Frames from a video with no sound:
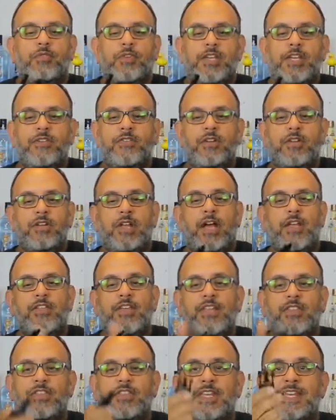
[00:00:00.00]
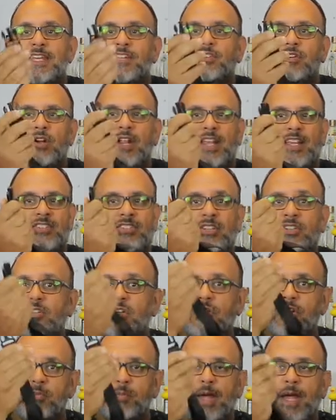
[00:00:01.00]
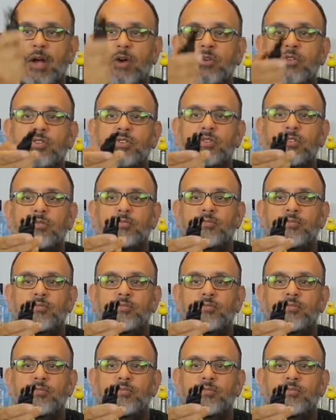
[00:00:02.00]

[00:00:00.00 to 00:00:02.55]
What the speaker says: Even I think these are like 600 pounds